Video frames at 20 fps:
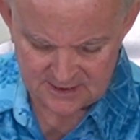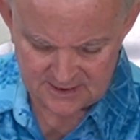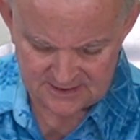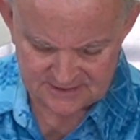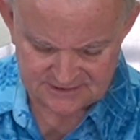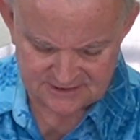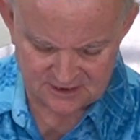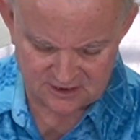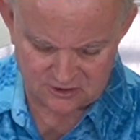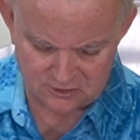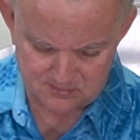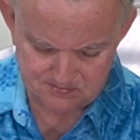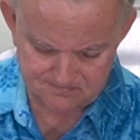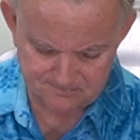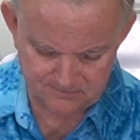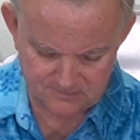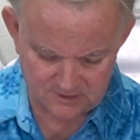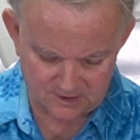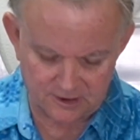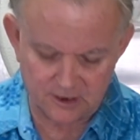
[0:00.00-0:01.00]
So
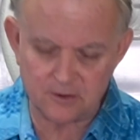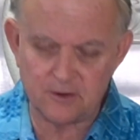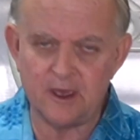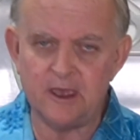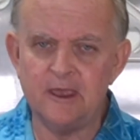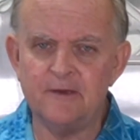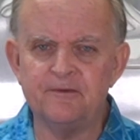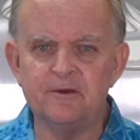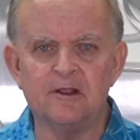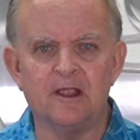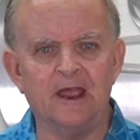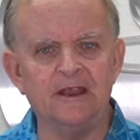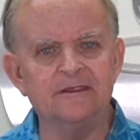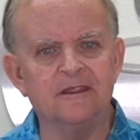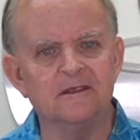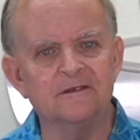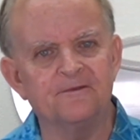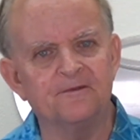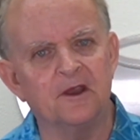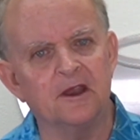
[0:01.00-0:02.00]
anyway, if you like
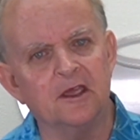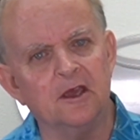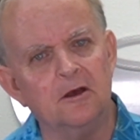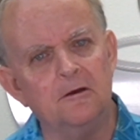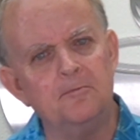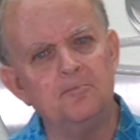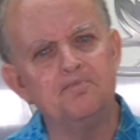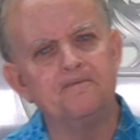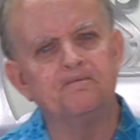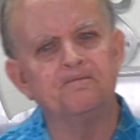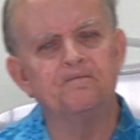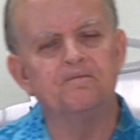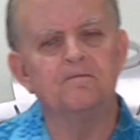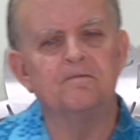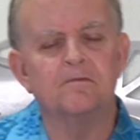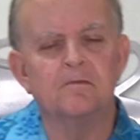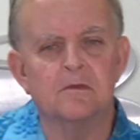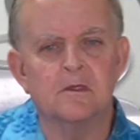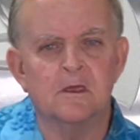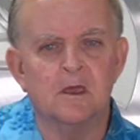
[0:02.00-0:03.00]
this video
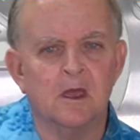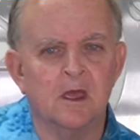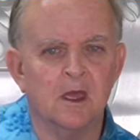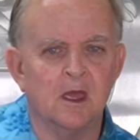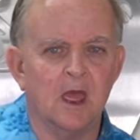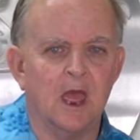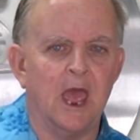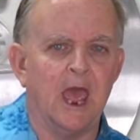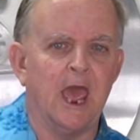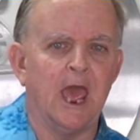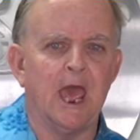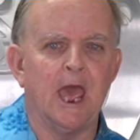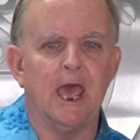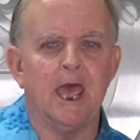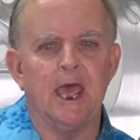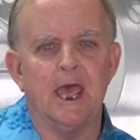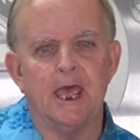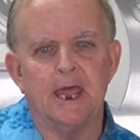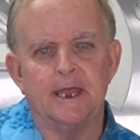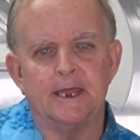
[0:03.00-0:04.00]

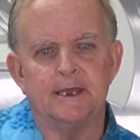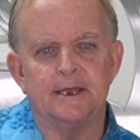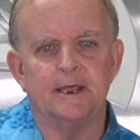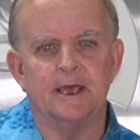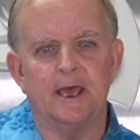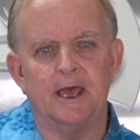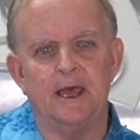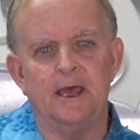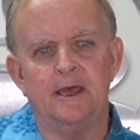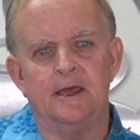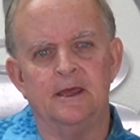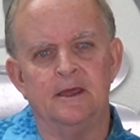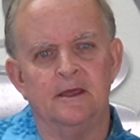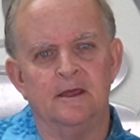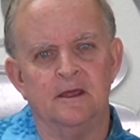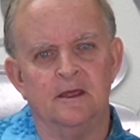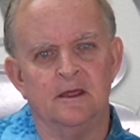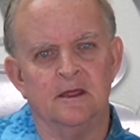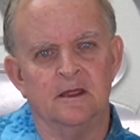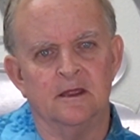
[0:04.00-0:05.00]
and
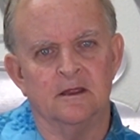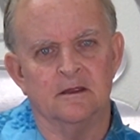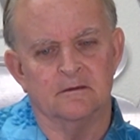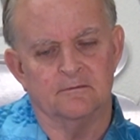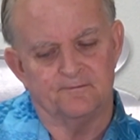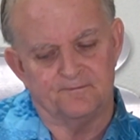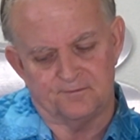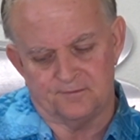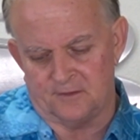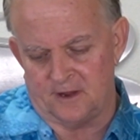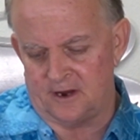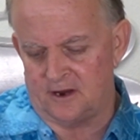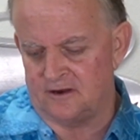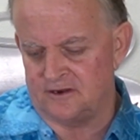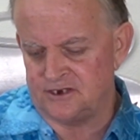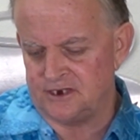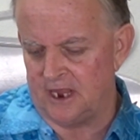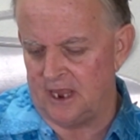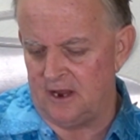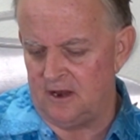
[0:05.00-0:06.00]
like
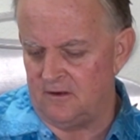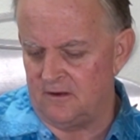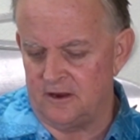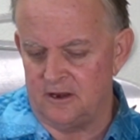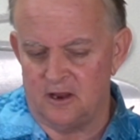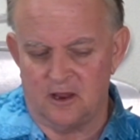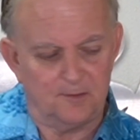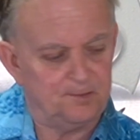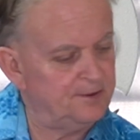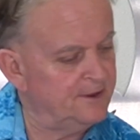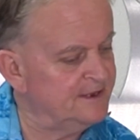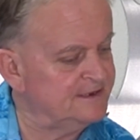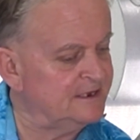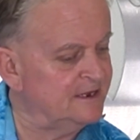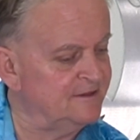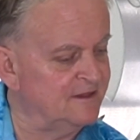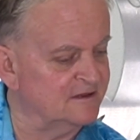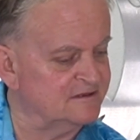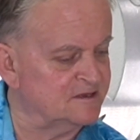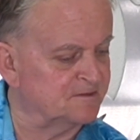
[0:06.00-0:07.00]
our channel, please
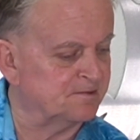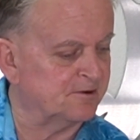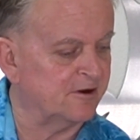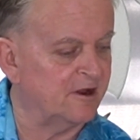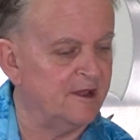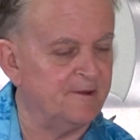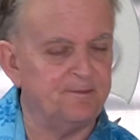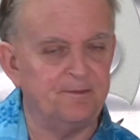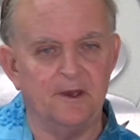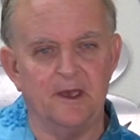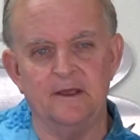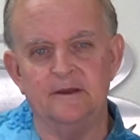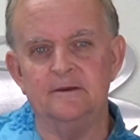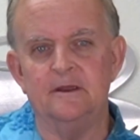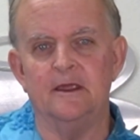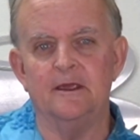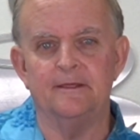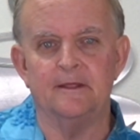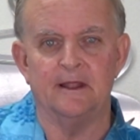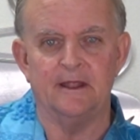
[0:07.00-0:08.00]
hit the subscribe button,
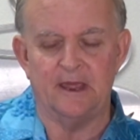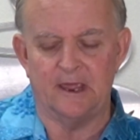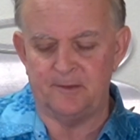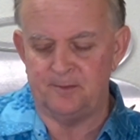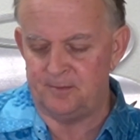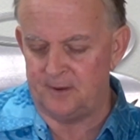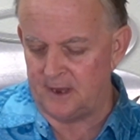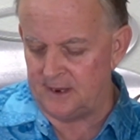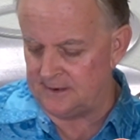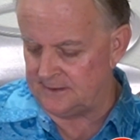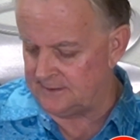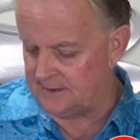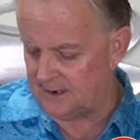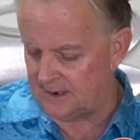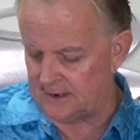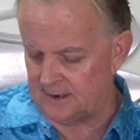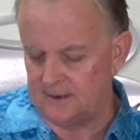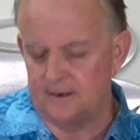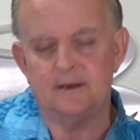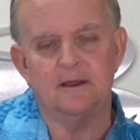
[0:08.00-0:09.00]
hit the like button,
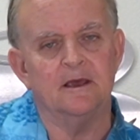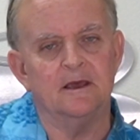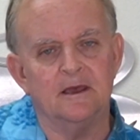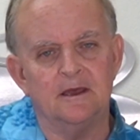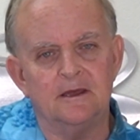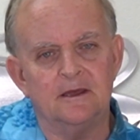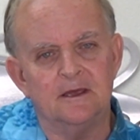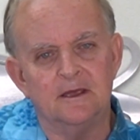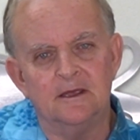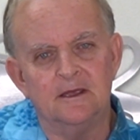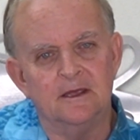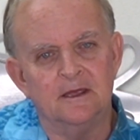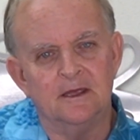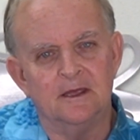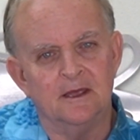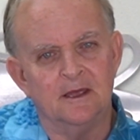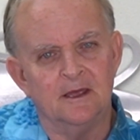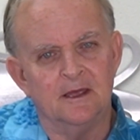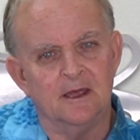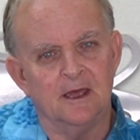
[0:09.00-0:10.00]
and
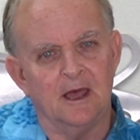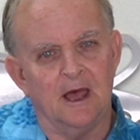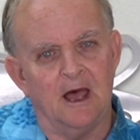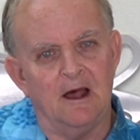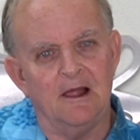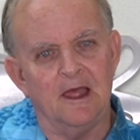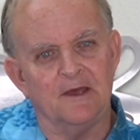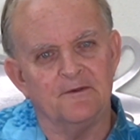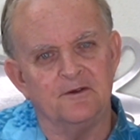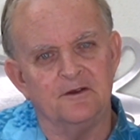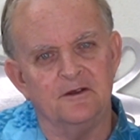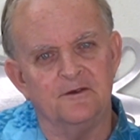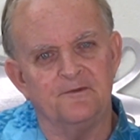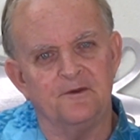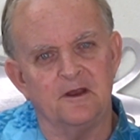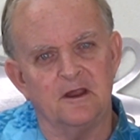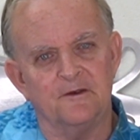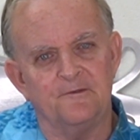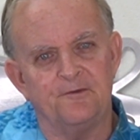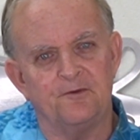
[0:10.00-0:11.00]
I'll have a new
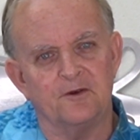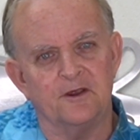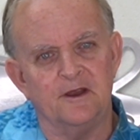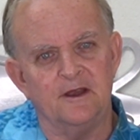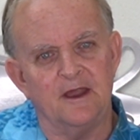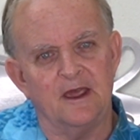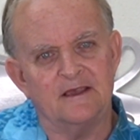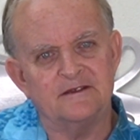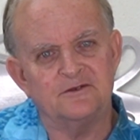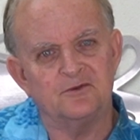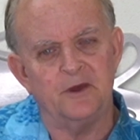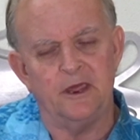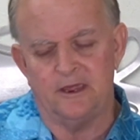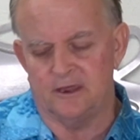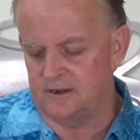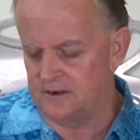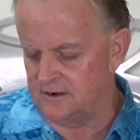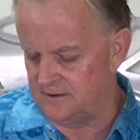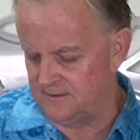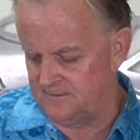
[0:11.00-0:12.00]
video for you next
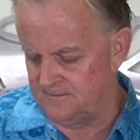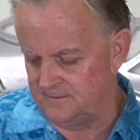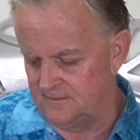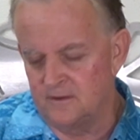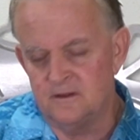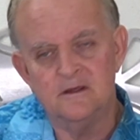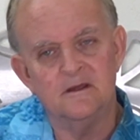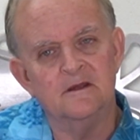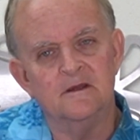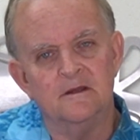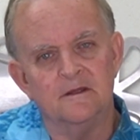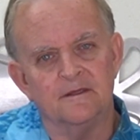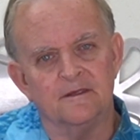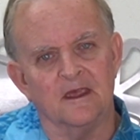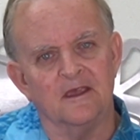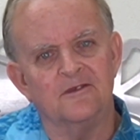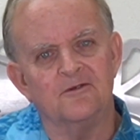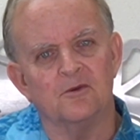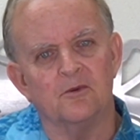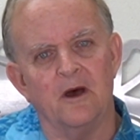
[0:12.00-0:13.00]
week.
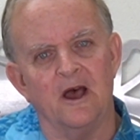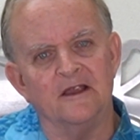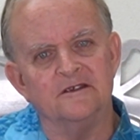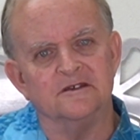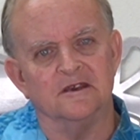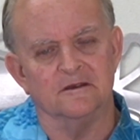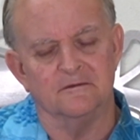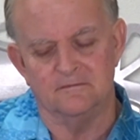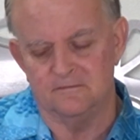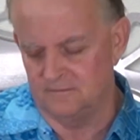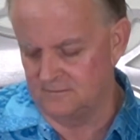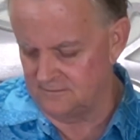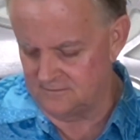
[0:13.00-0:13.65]
Thanks for watching.